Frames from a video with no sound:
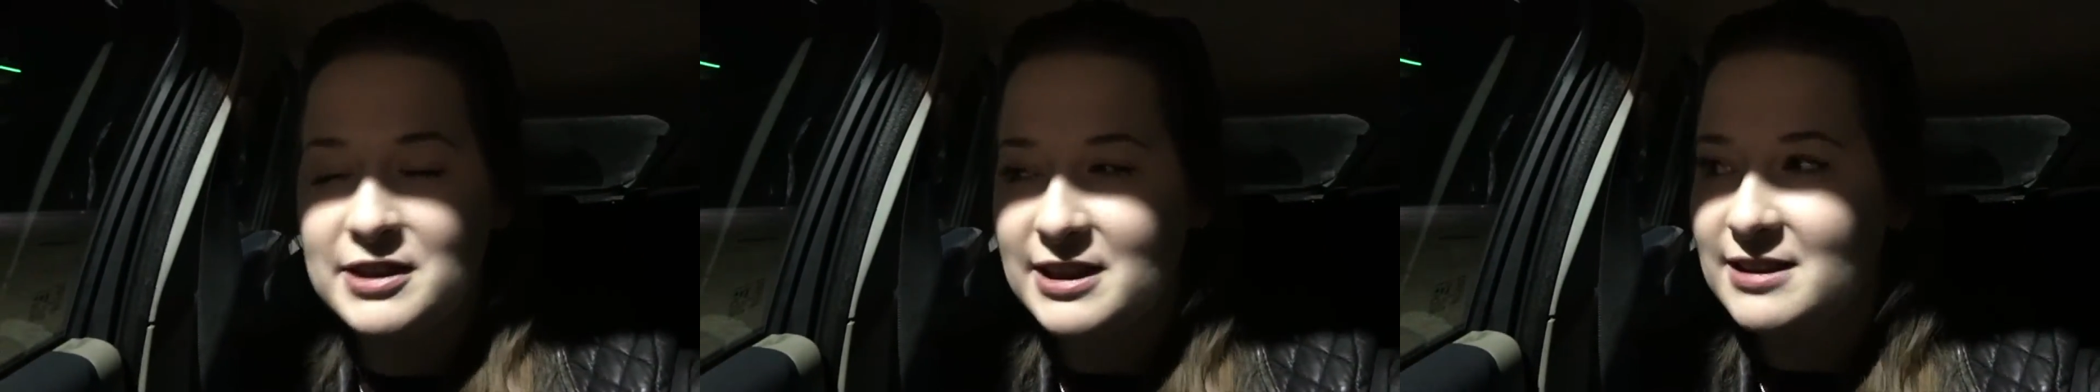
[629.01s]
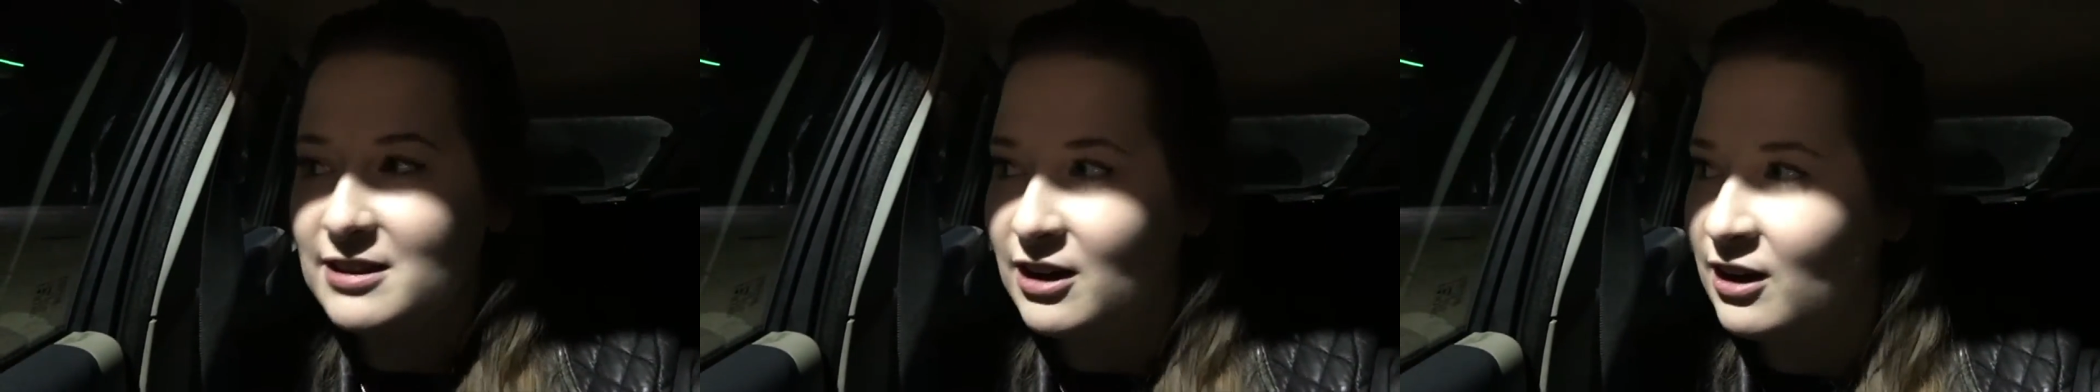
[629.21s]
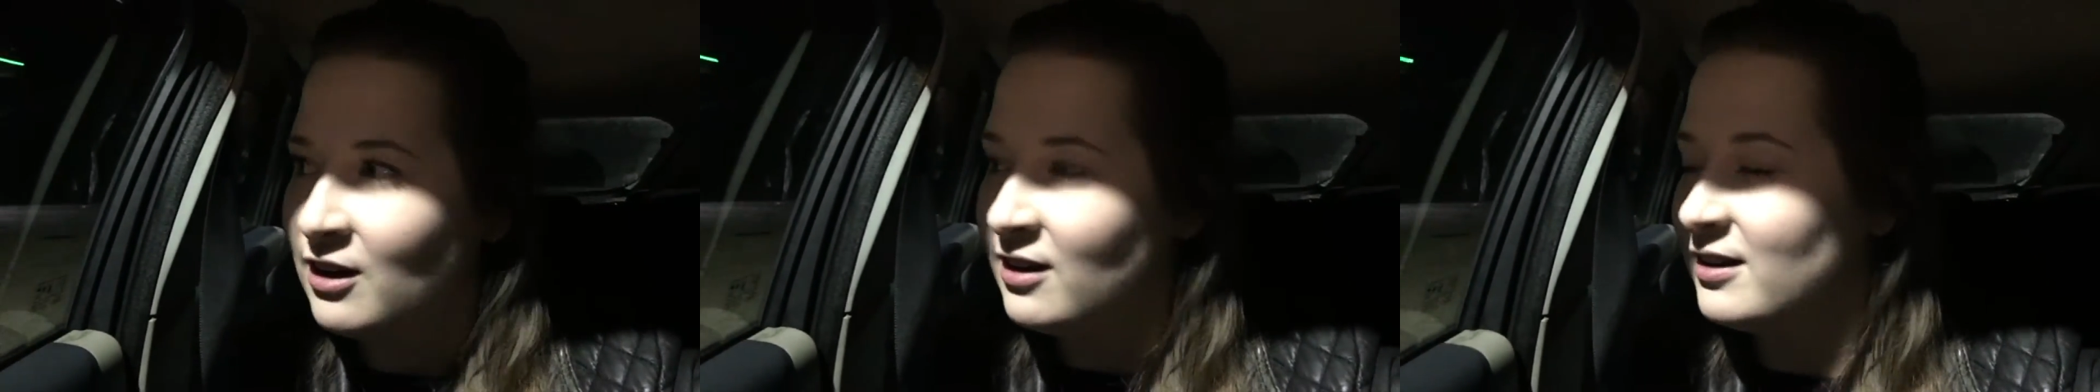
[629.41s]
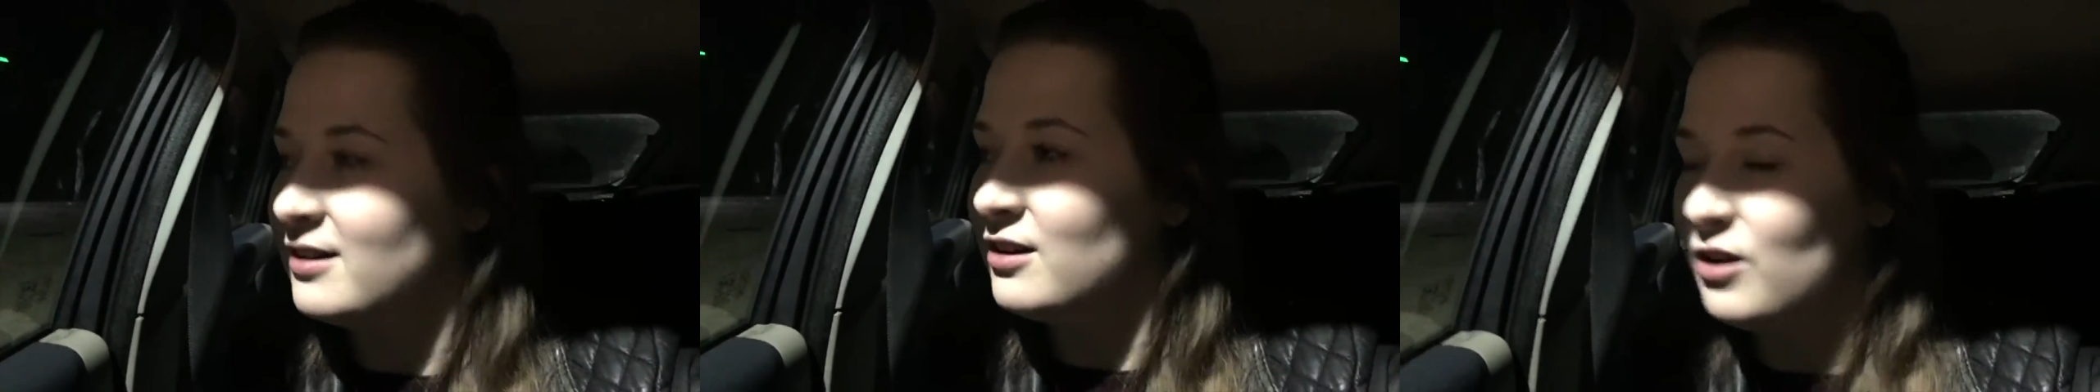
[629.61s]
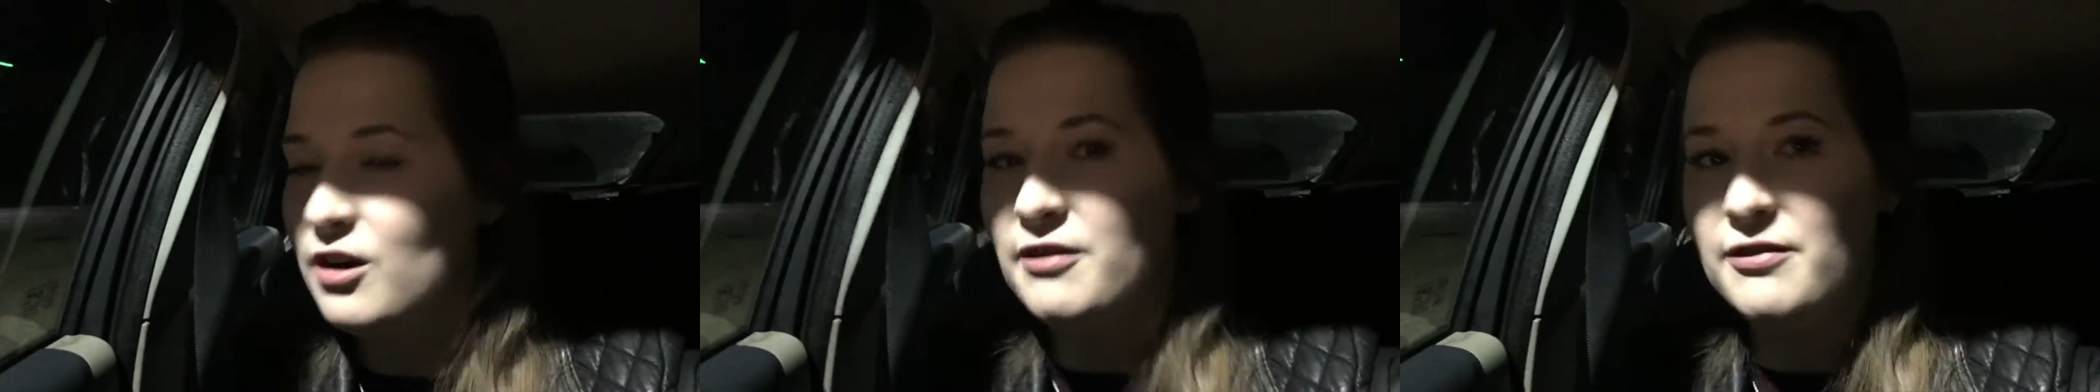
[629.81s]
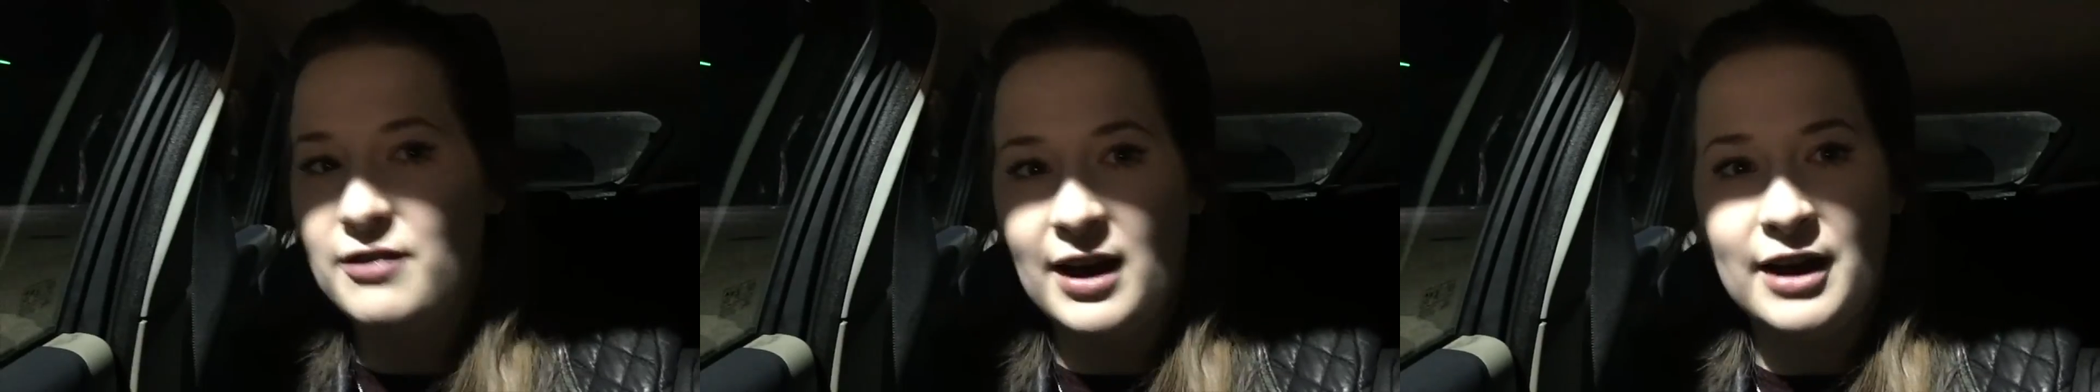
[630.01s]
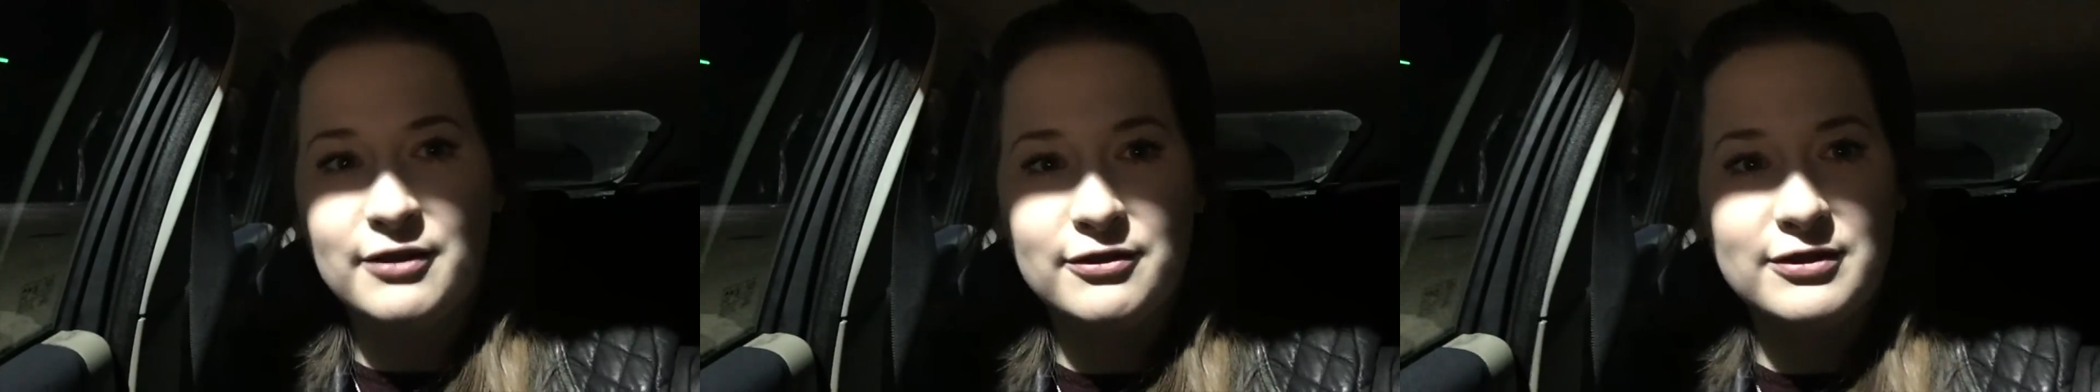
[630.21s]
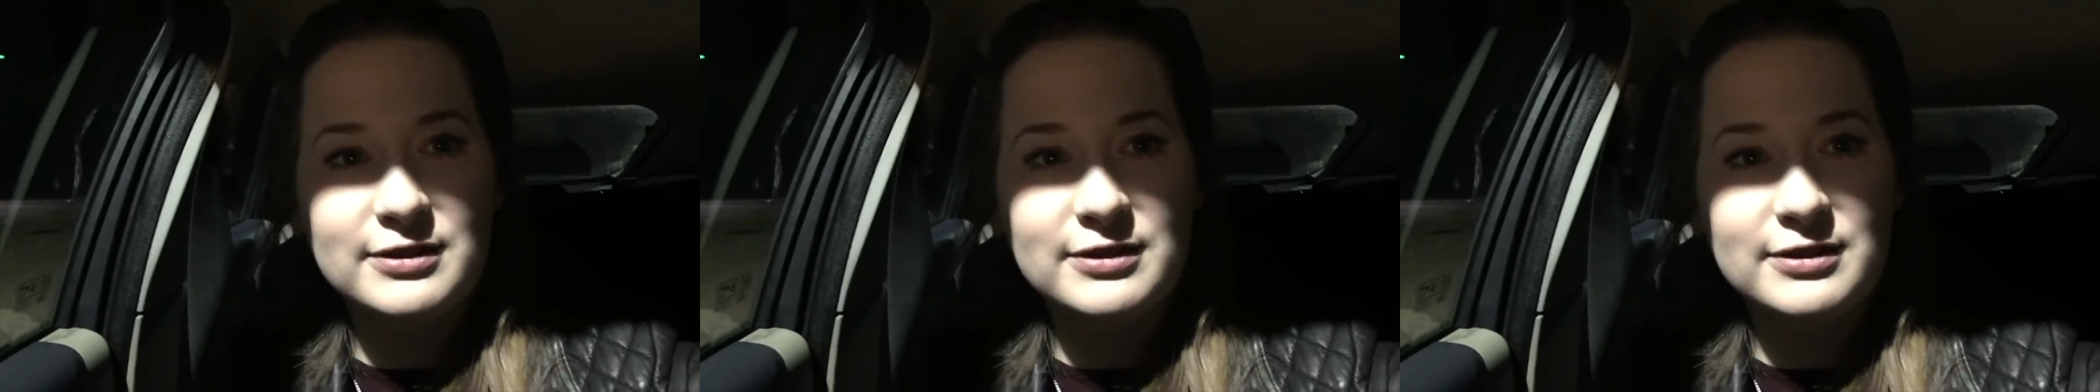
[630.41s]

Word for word: this car, a lot of faff,